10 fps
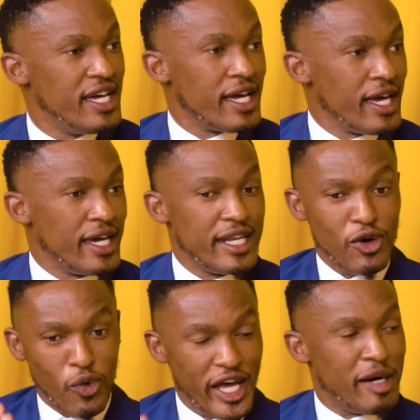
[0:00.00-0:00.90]
and a
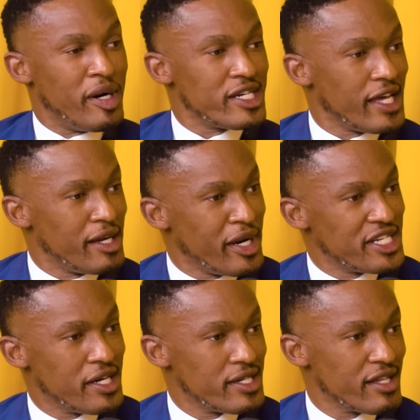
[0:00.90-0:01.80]
choir master in my
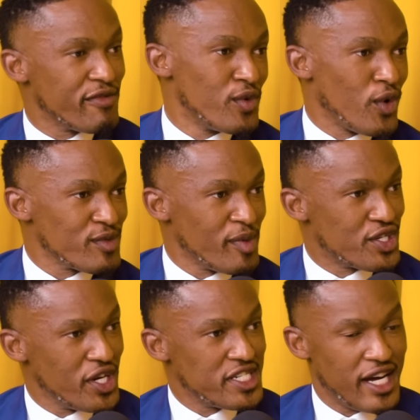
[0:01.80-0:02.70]
church, at Full Gospel
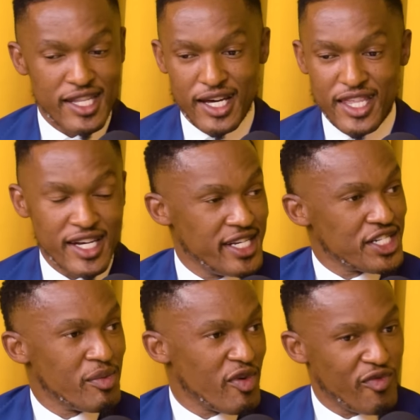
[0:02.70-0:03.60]
Church, under the
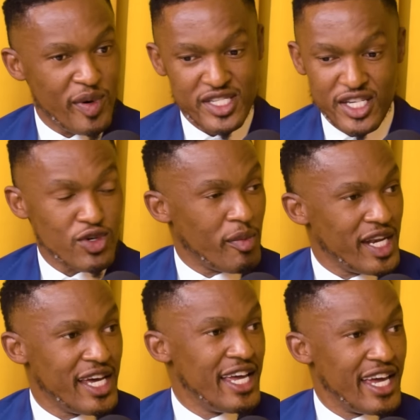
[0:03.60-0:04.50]
leadership of Pastor
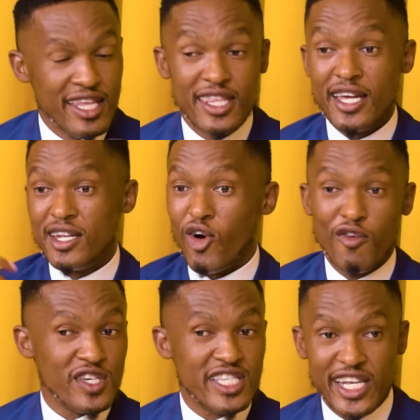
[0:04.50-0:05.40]
Tobel. And then,
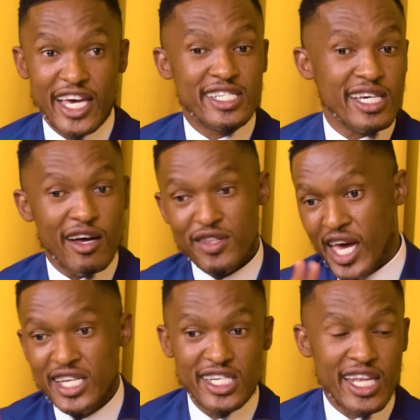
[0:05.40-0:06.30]
obviously, later, at
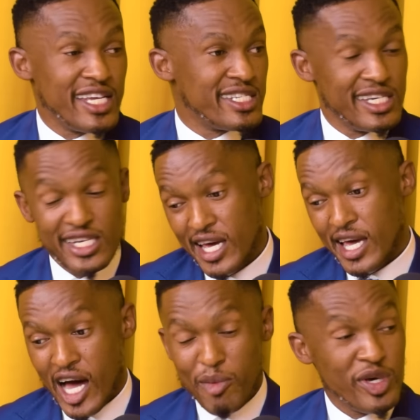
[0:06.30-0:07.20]
18, 19,
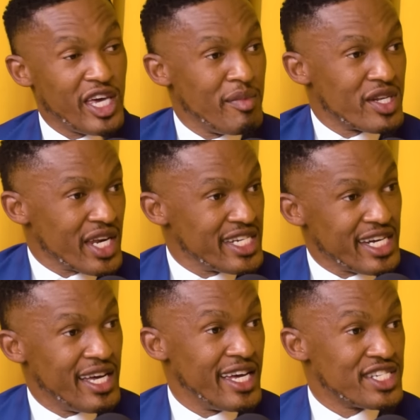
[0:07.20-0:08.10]
I became a
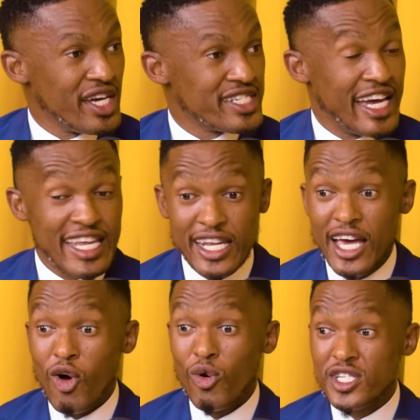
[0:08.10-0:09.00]
treasurer at church. And
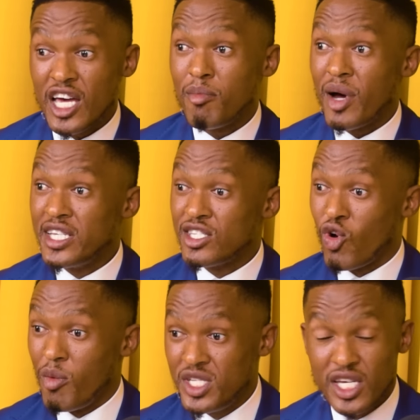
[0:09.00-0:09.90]
Utemba is
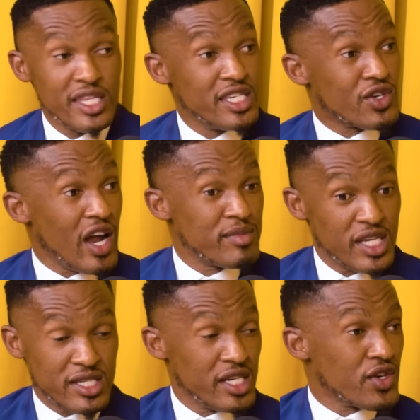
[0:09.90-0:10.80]
committing these crimes,
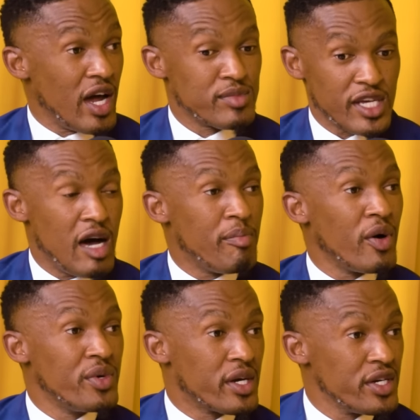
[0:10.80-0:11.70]
senseless crimes. Ngapa
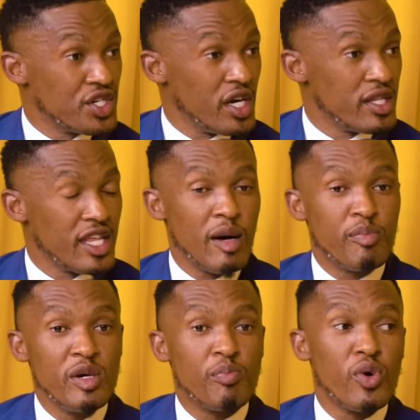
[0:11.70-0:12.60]
we Christian. There are
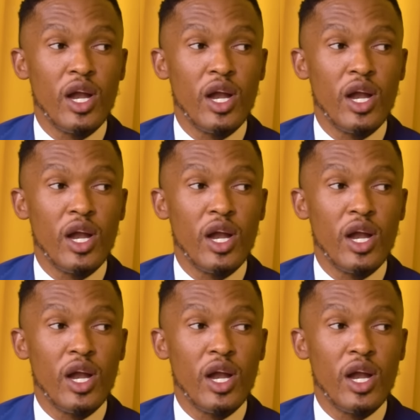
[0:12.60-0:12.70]
people,